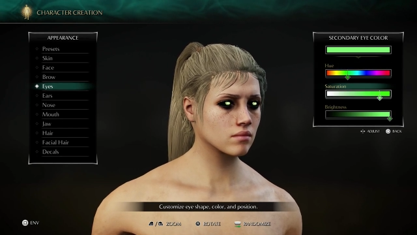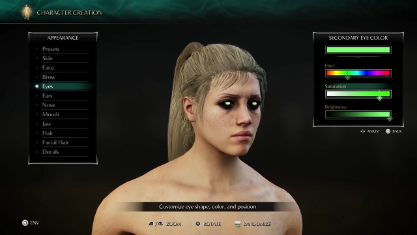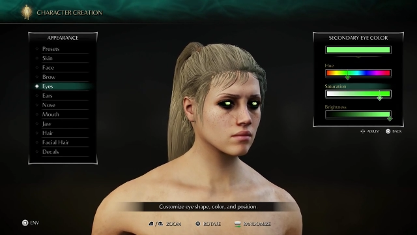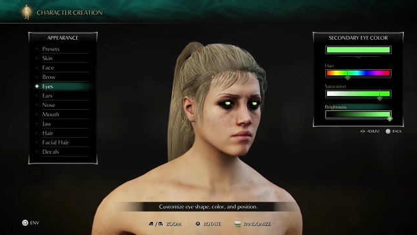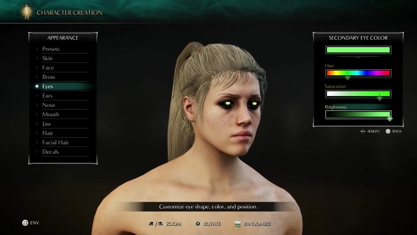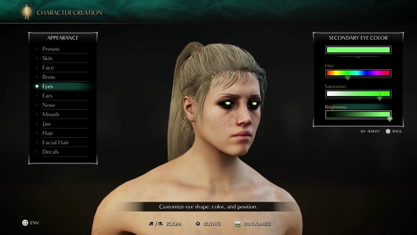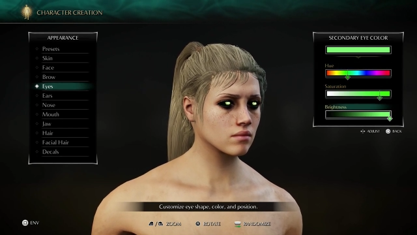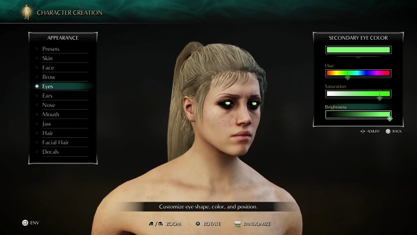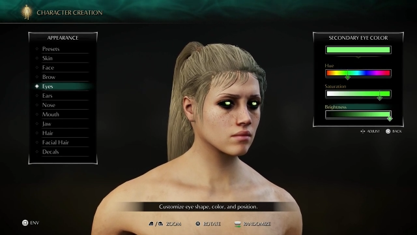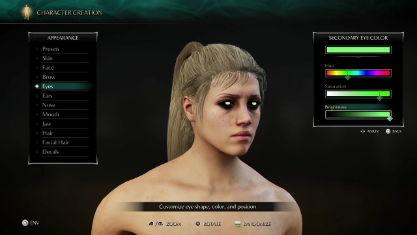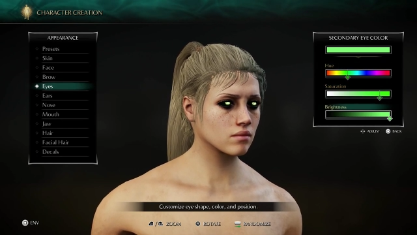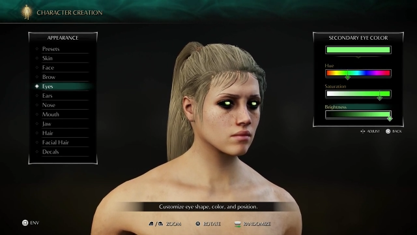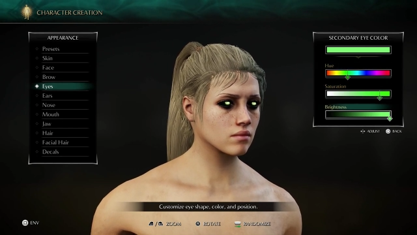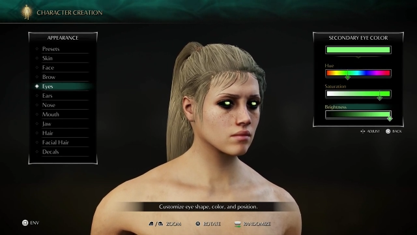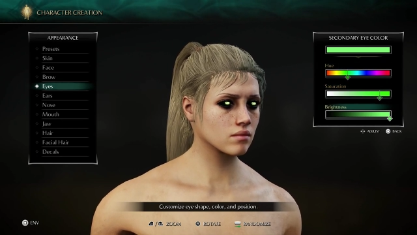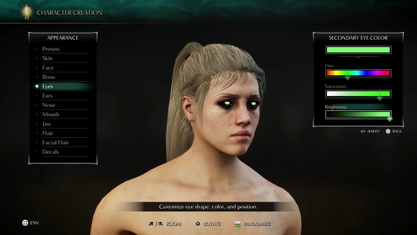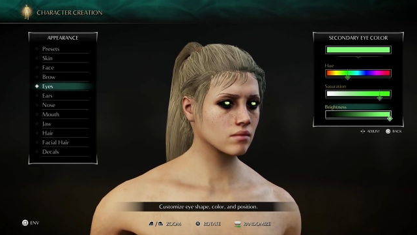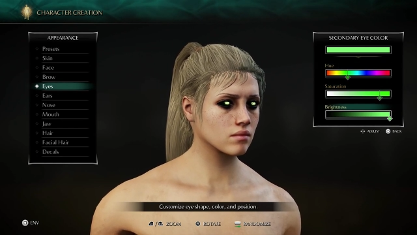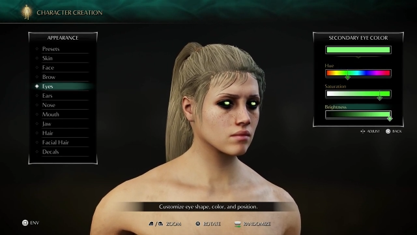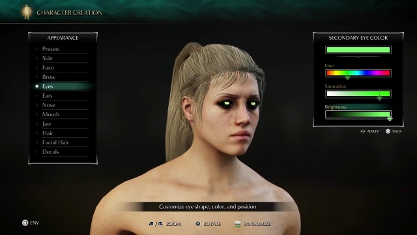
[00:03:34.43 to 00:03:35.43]

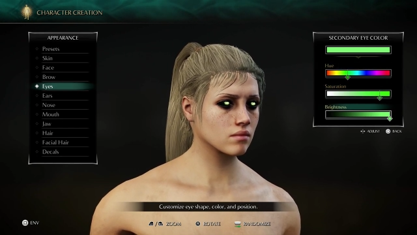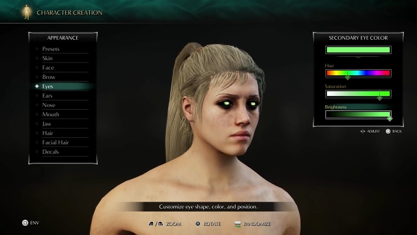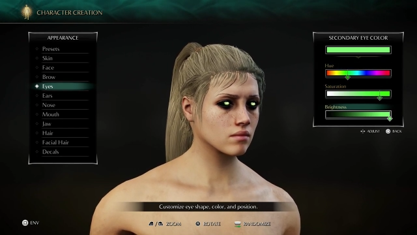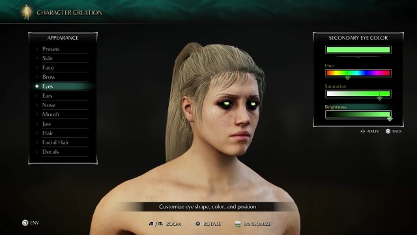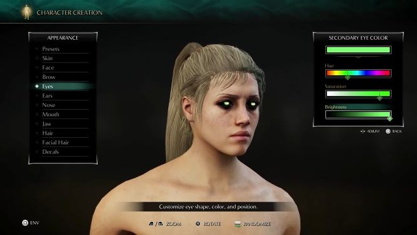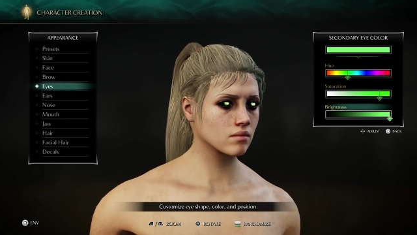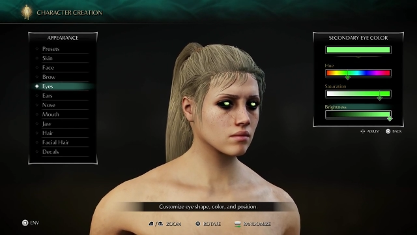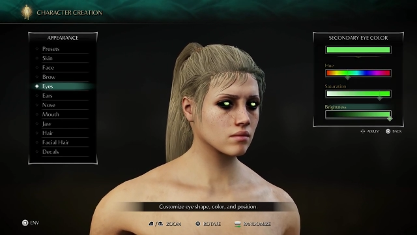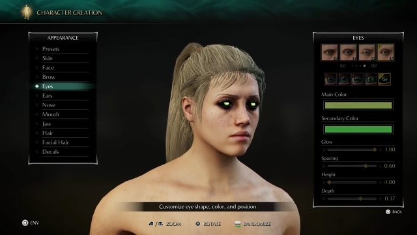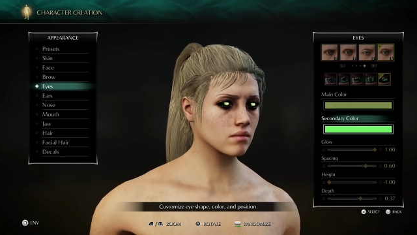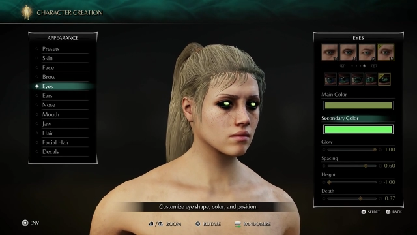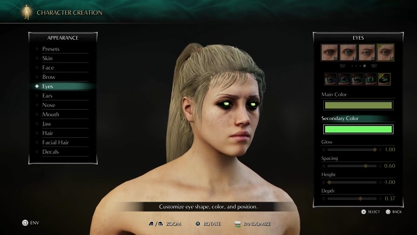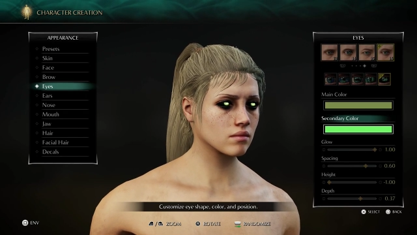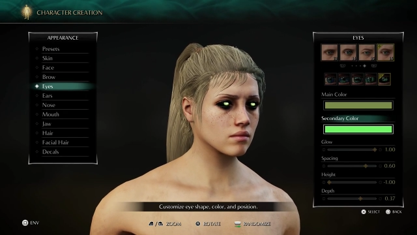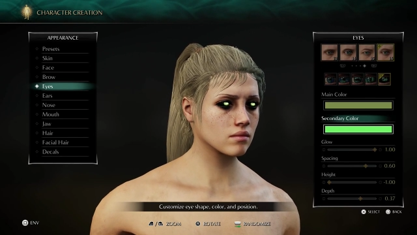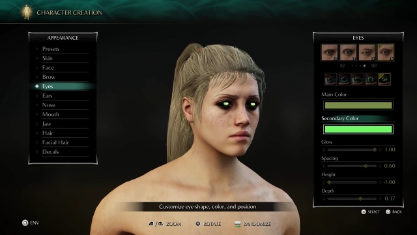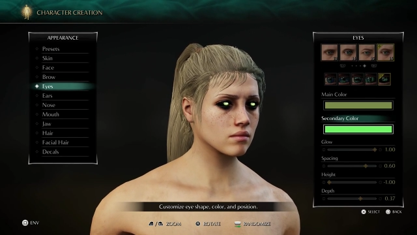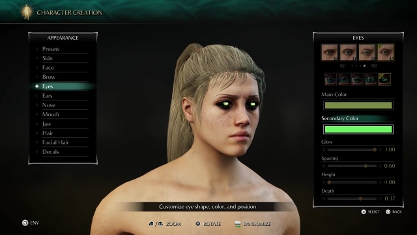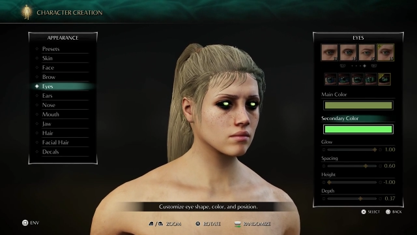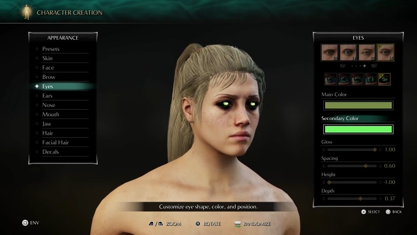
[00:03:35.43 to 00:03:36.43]

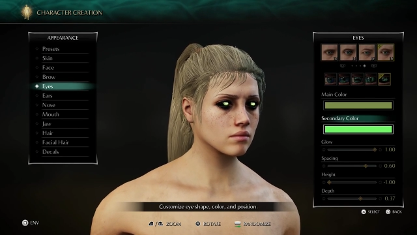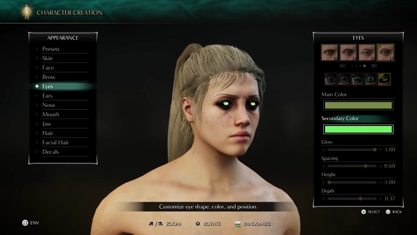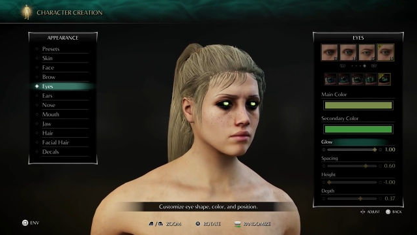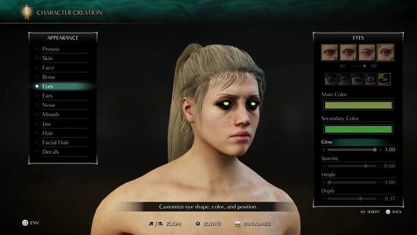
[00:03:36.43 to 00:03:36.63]
Nobody speaks.